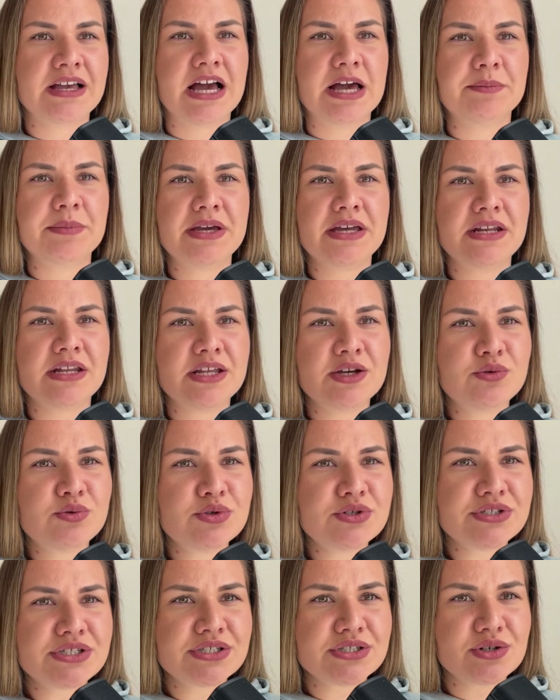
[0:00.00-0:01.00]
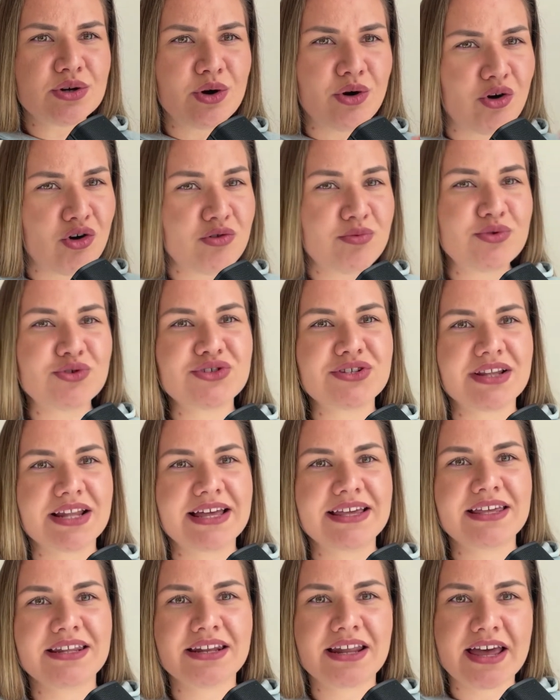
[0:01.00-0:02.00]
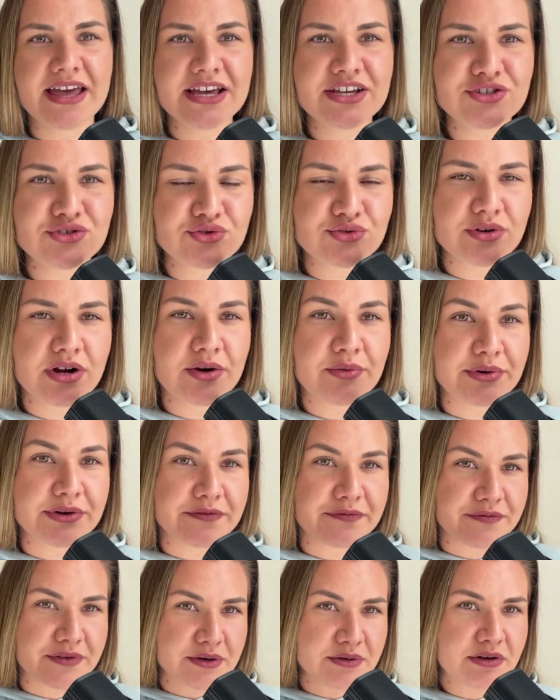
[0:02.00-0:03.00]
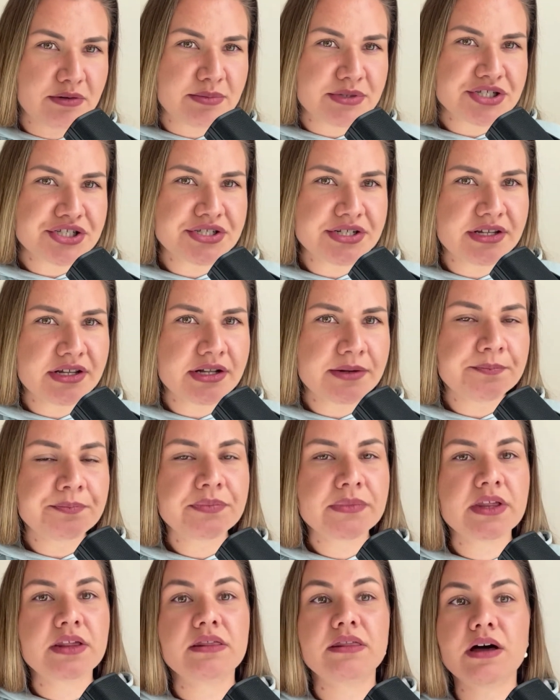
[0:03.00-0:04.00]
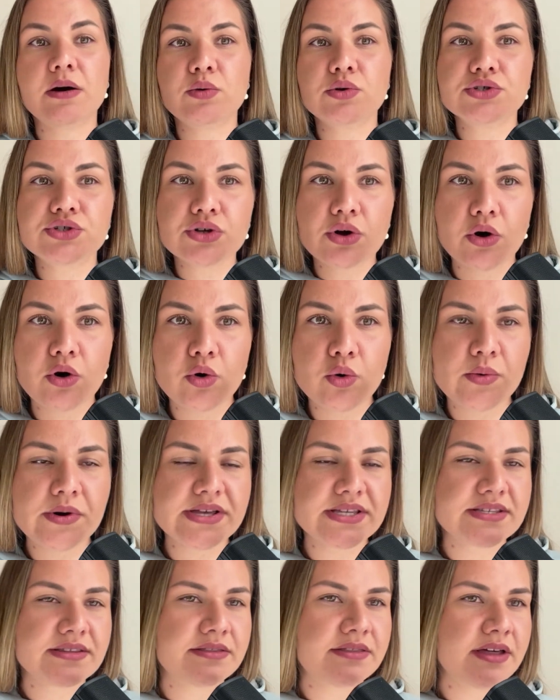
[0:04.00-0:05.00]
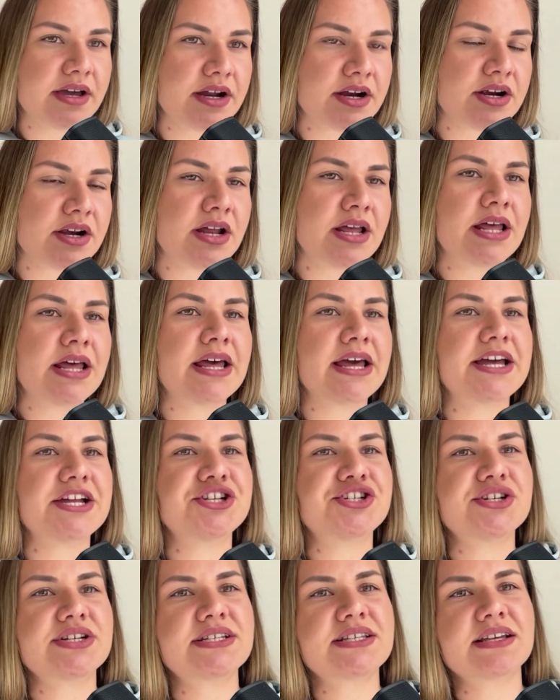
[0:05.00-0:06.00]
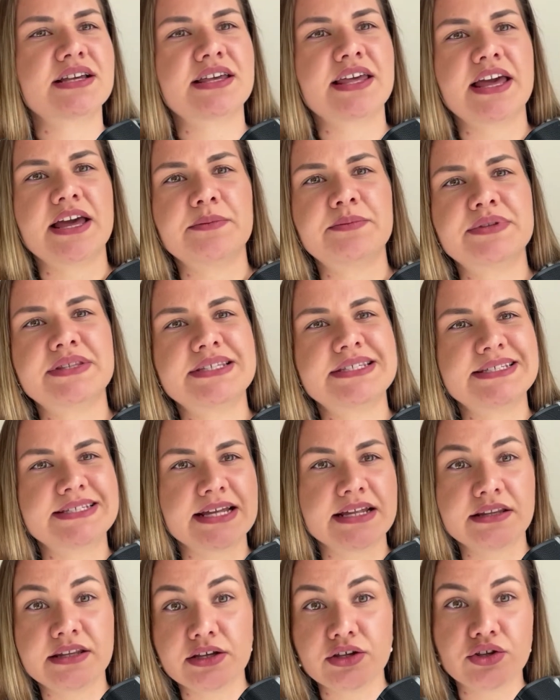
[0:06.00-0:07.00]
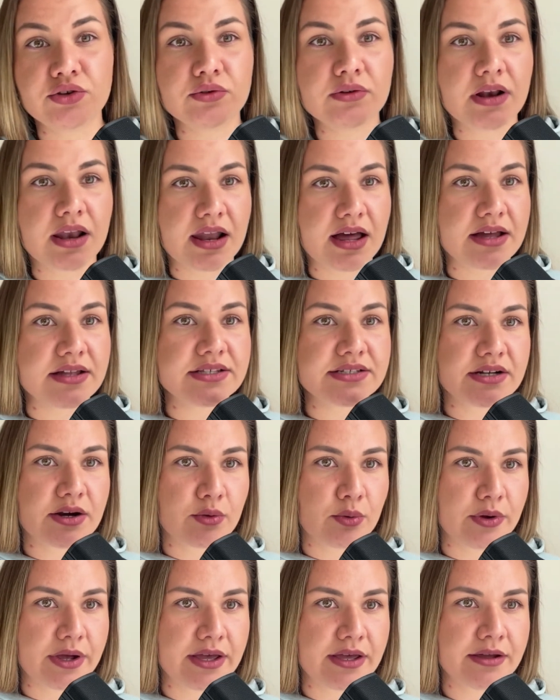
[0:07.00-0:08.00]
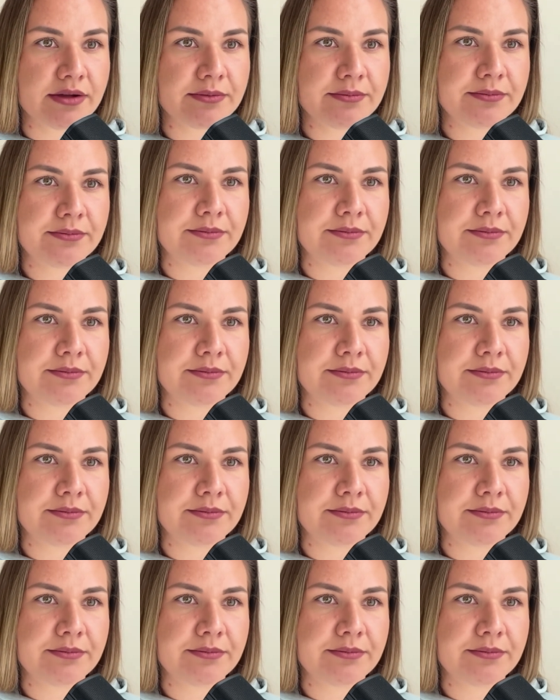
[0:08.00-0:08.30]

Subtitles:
I mean, it was almost like an extra referral machine that was always there and just kept sending new clients our way.